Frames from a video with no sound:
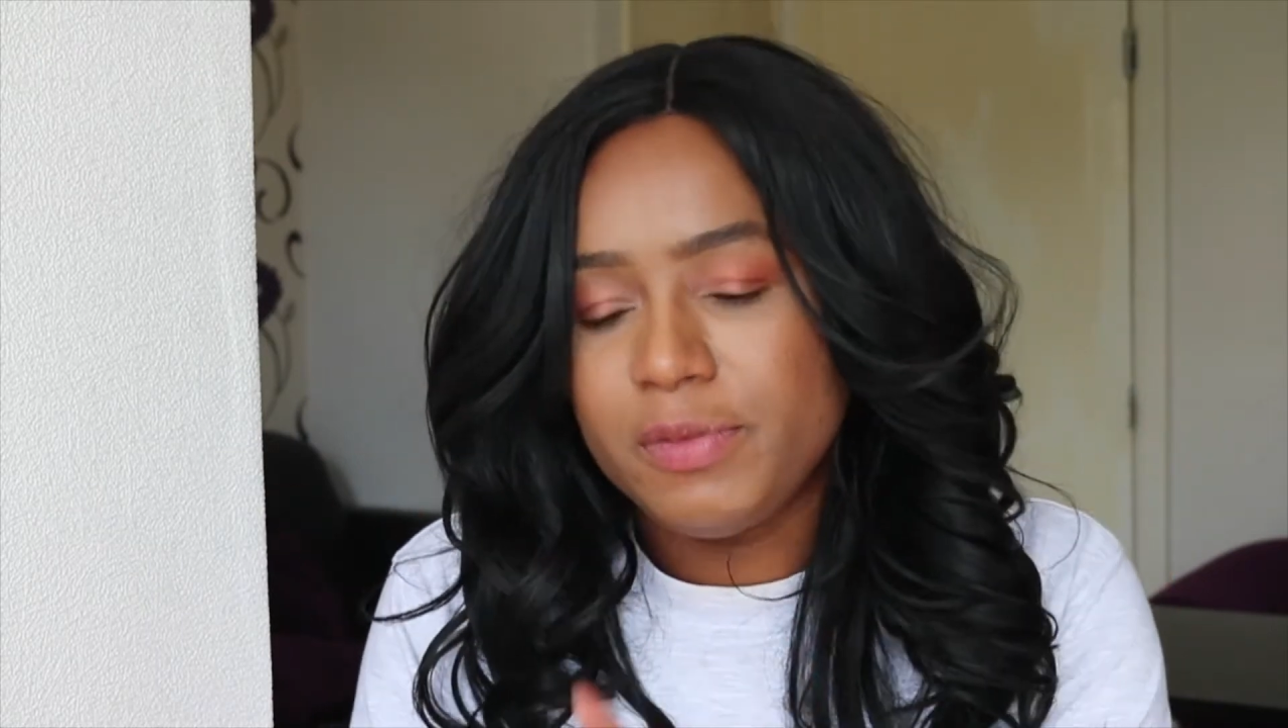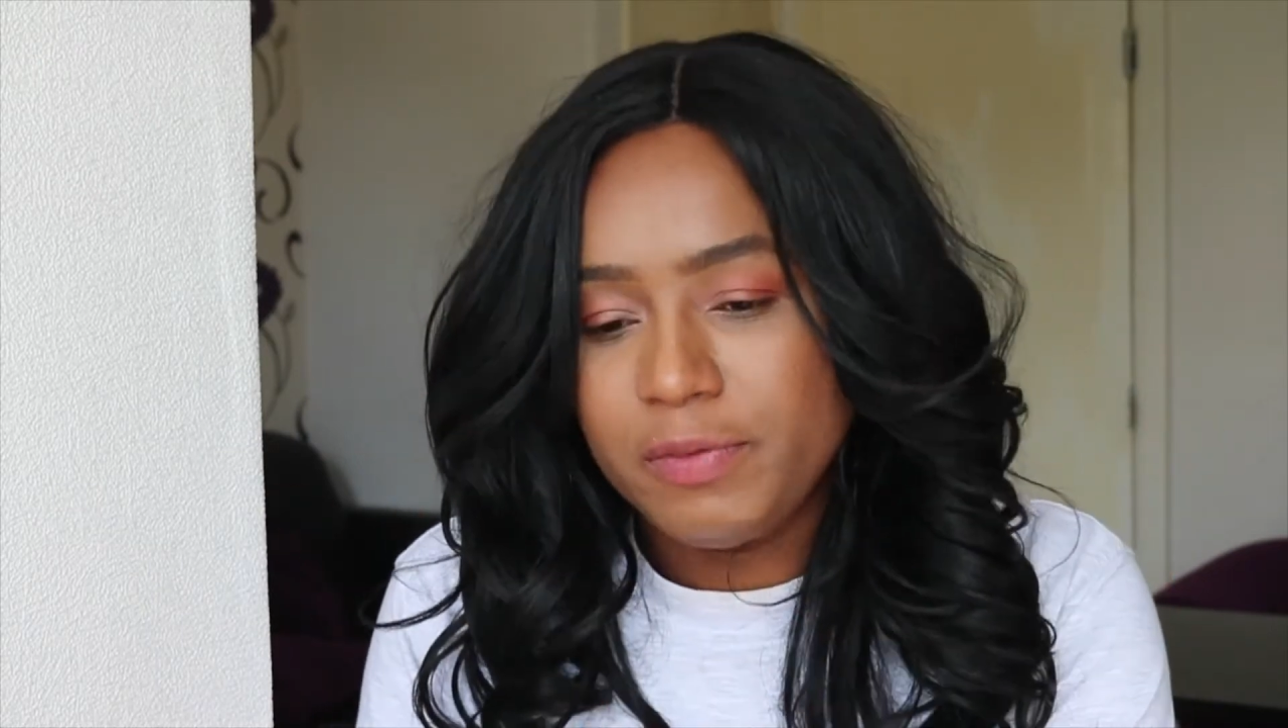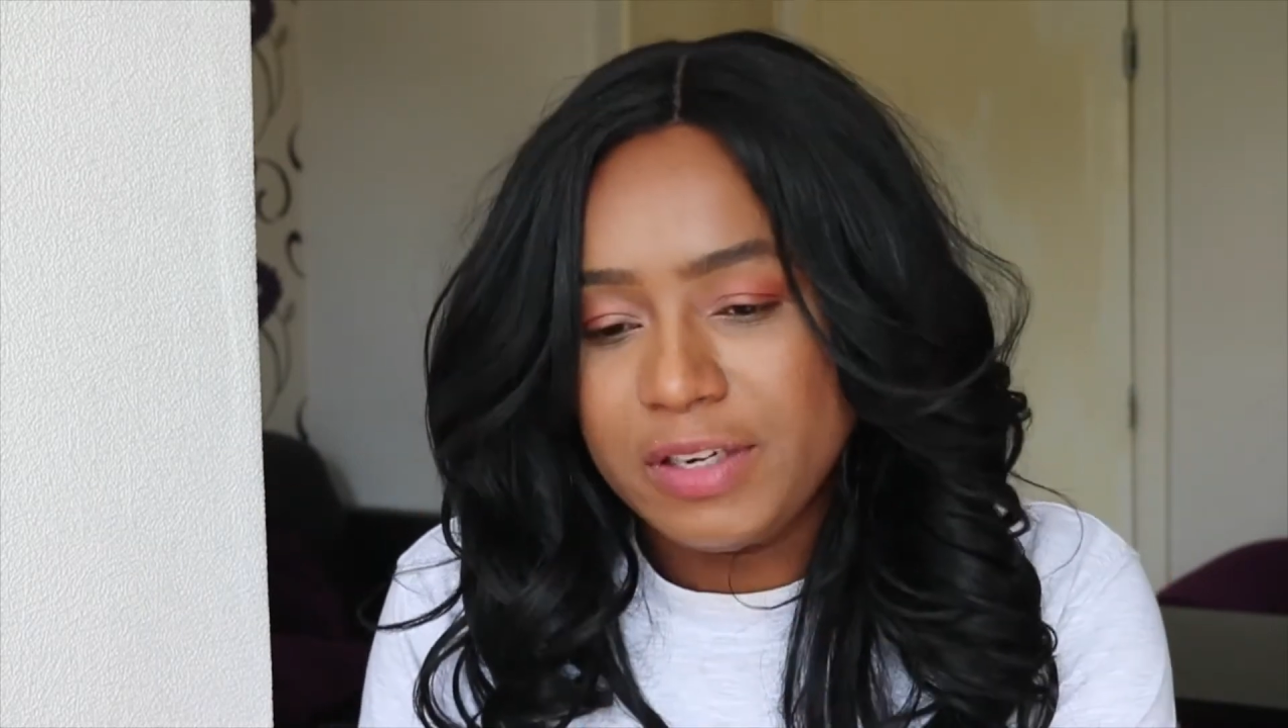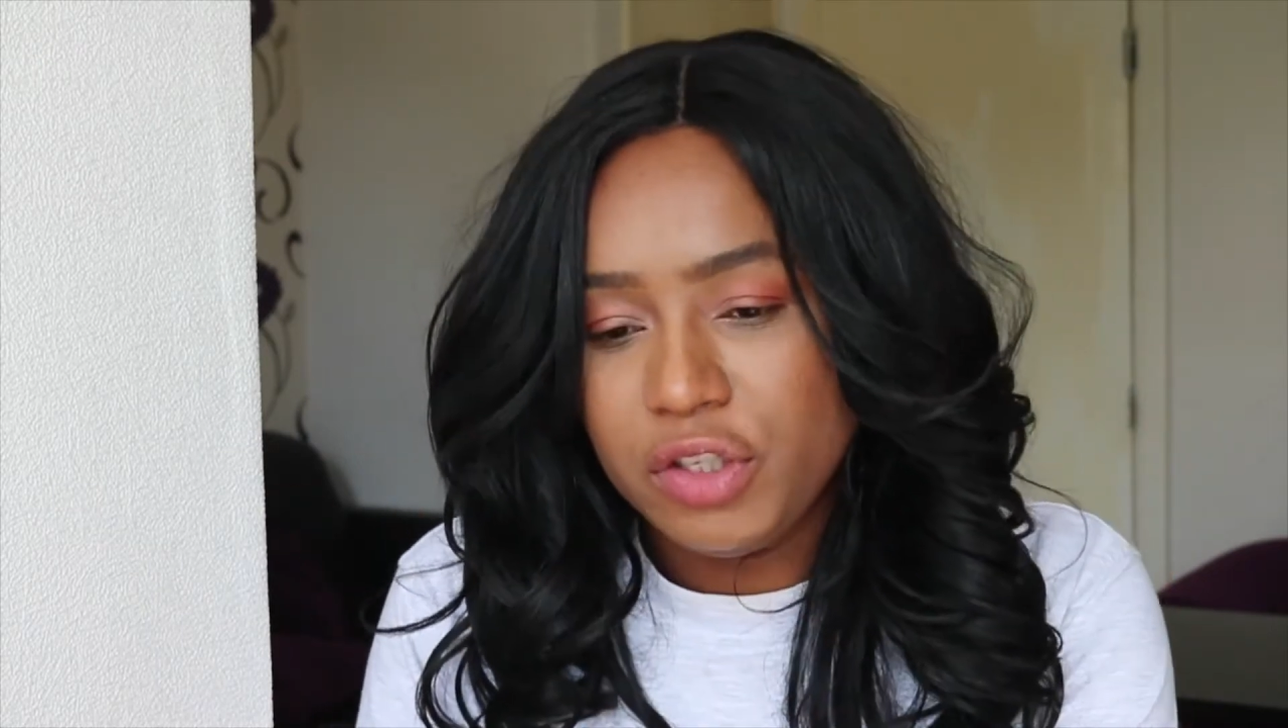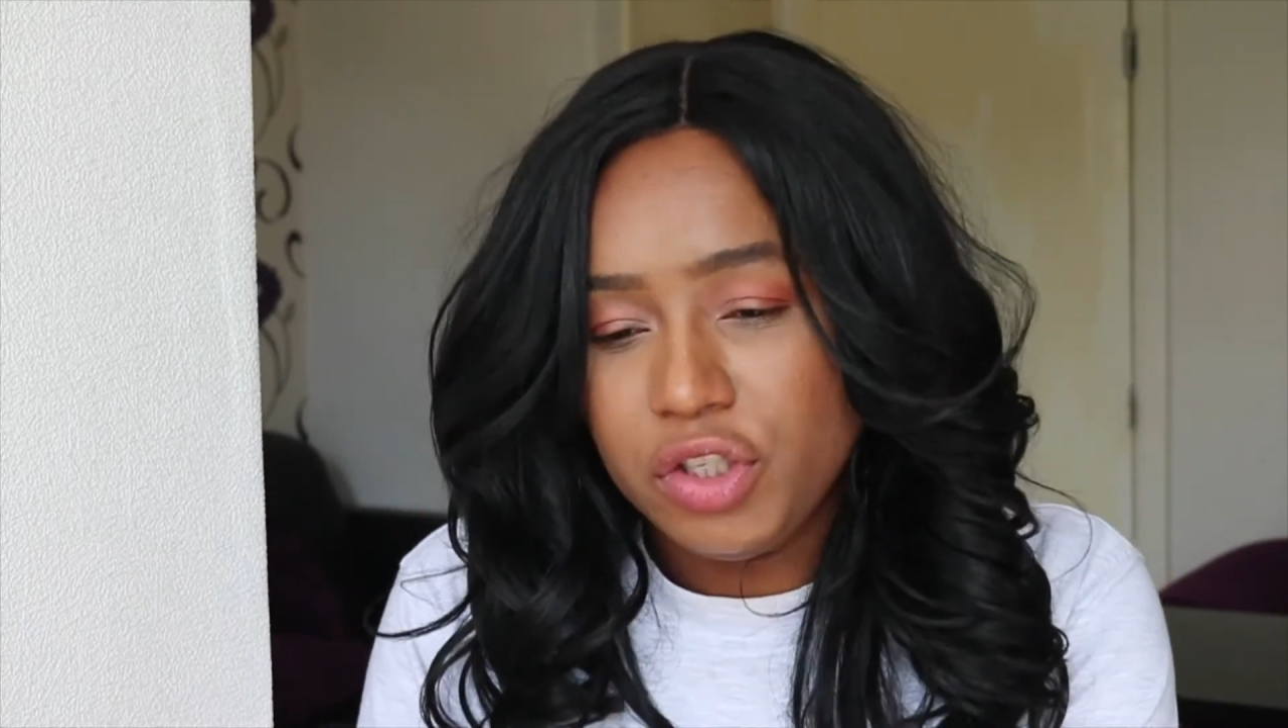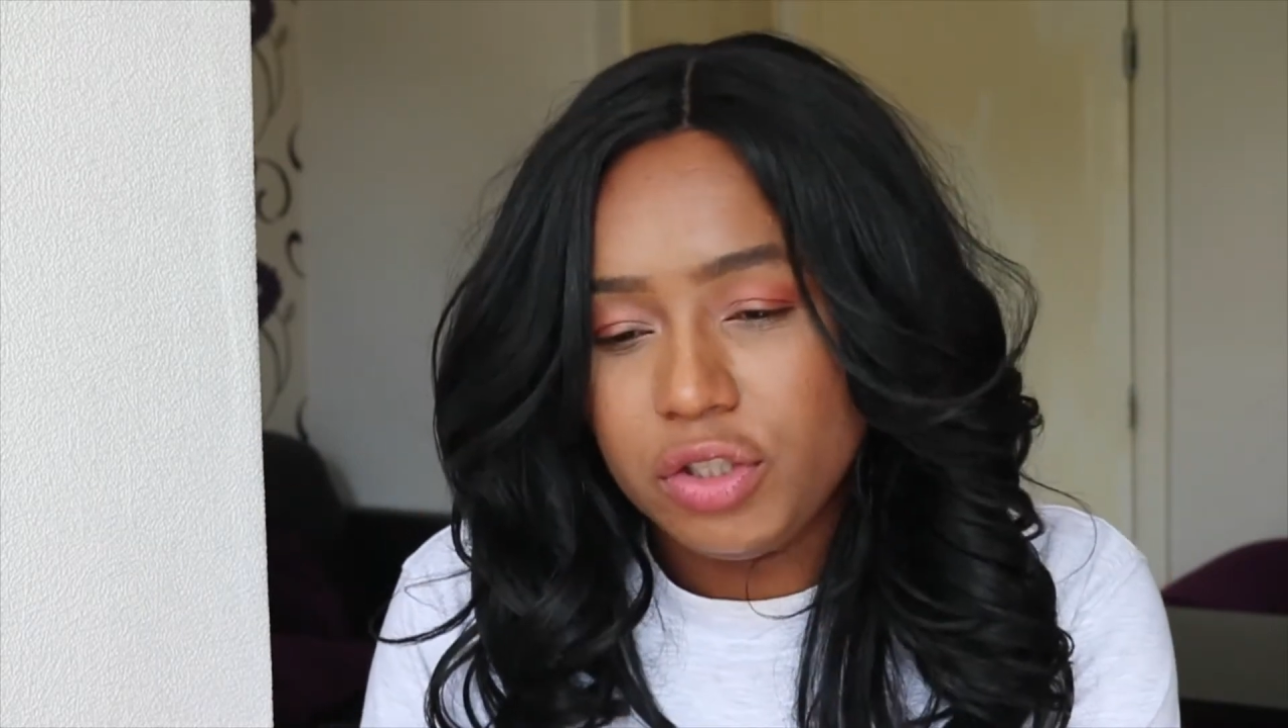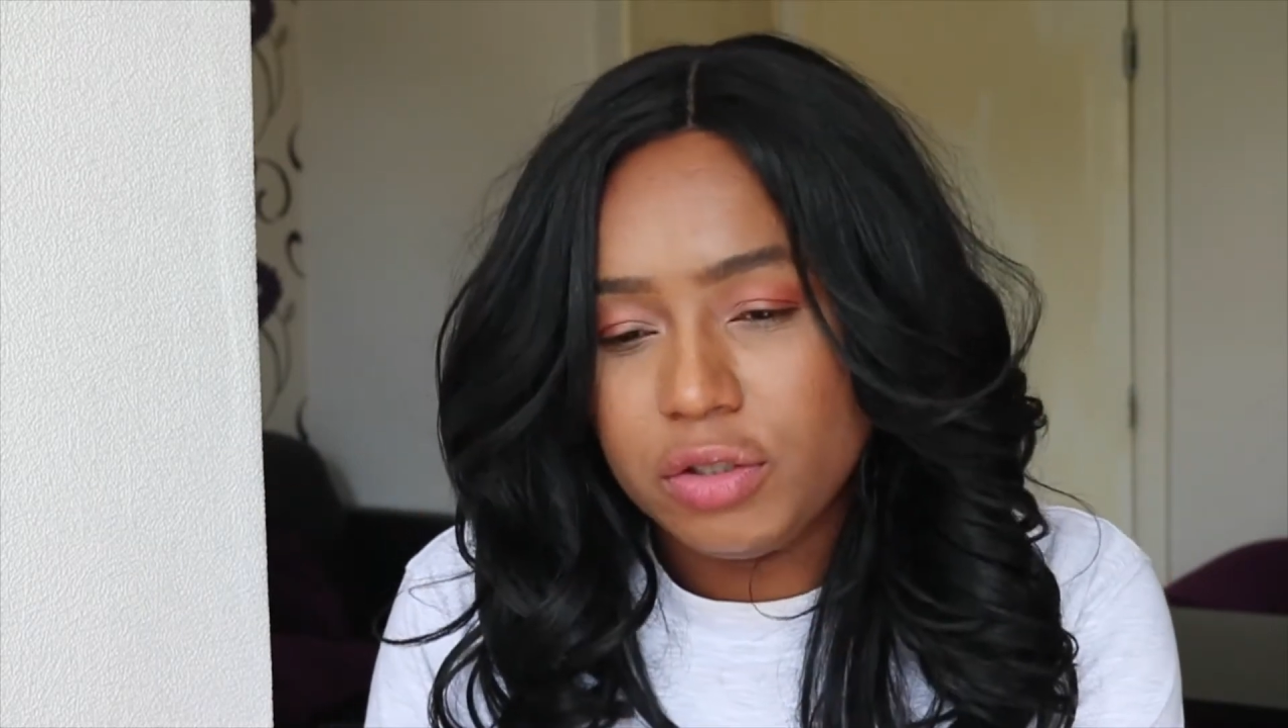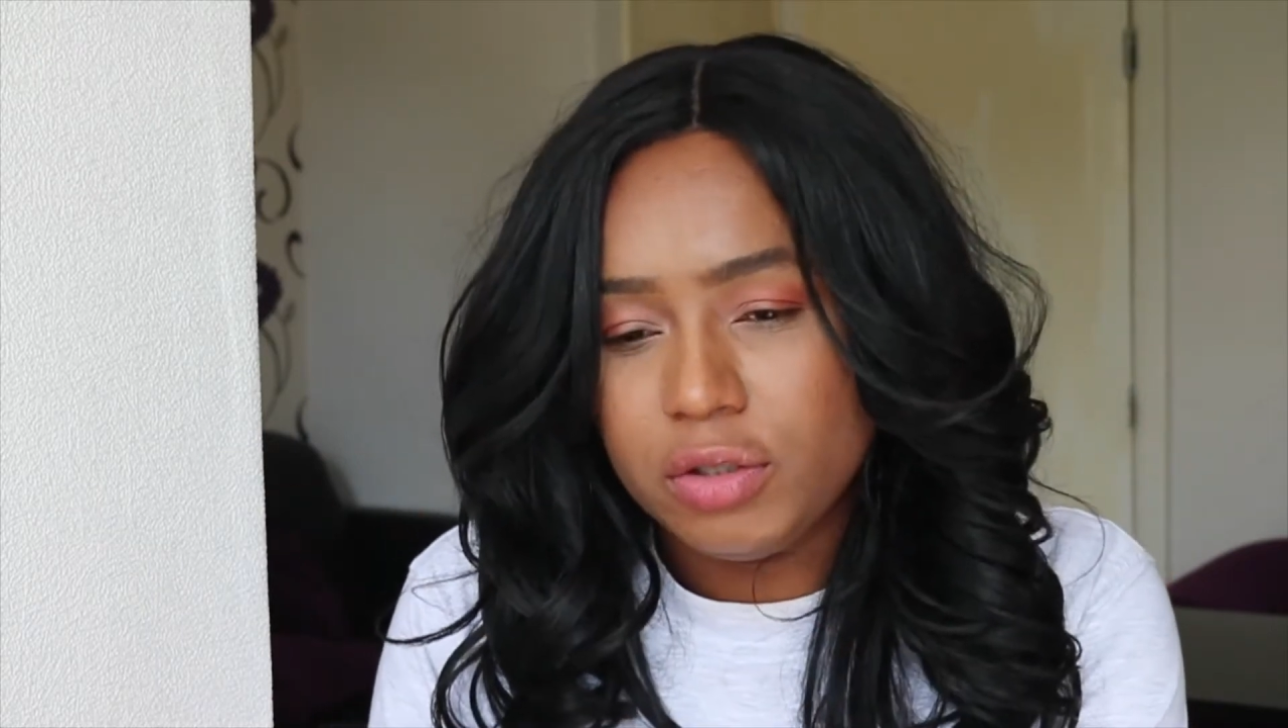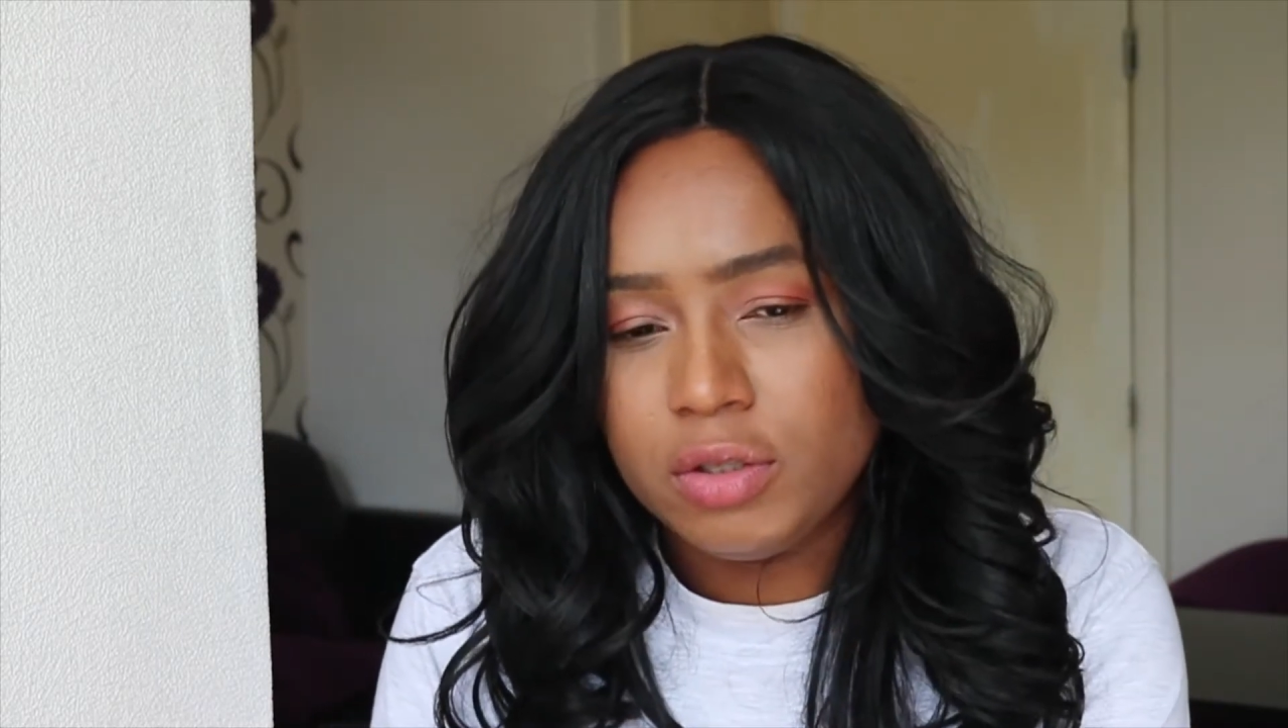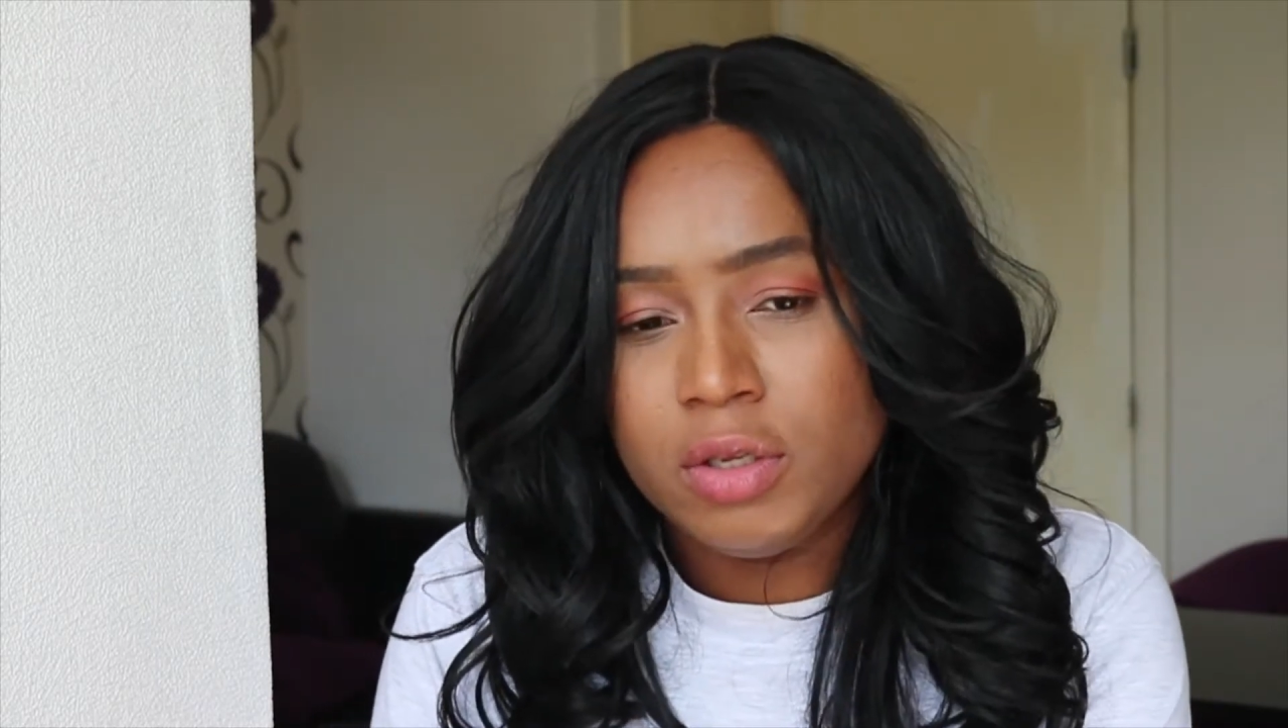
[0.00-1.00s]

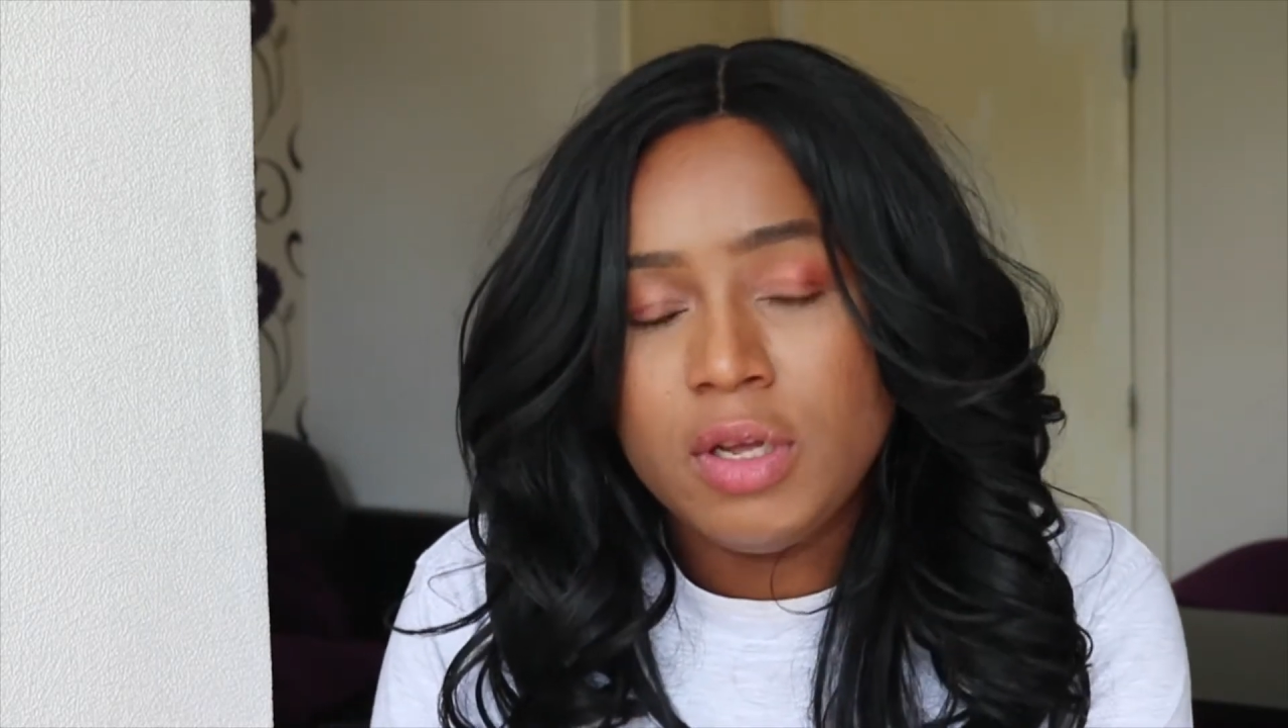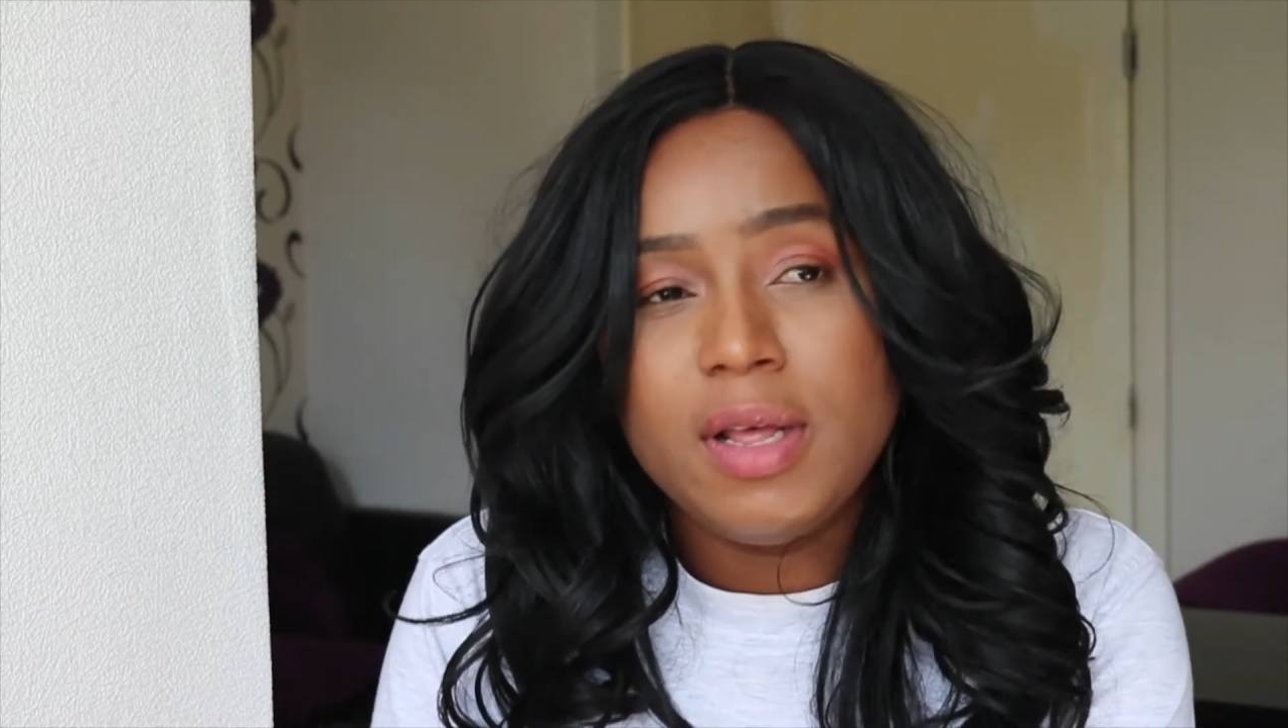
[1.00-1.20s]
foundations